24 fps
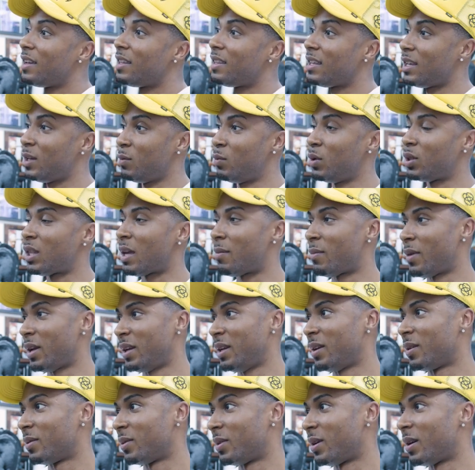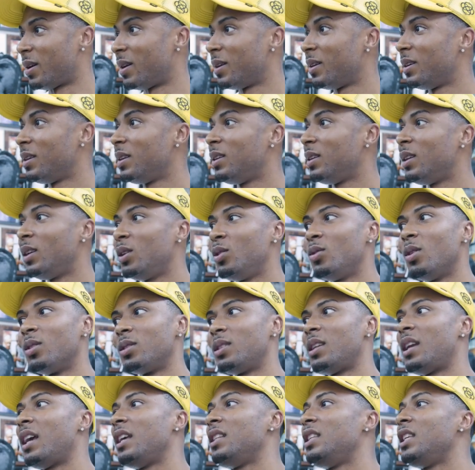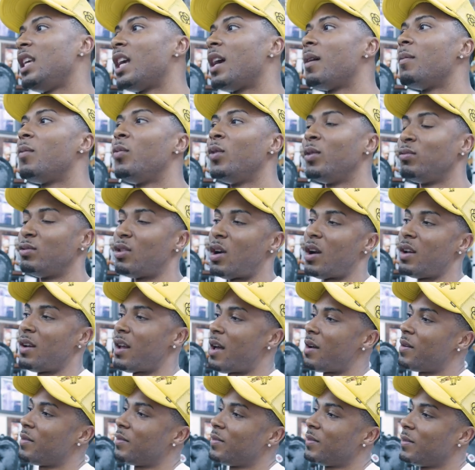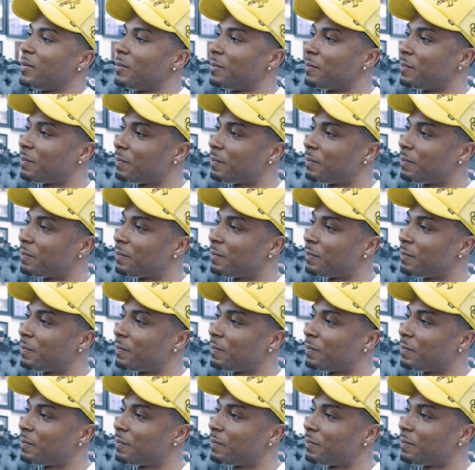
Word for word: And then you put that money on there. Then you go to the ATM, withdraw it off.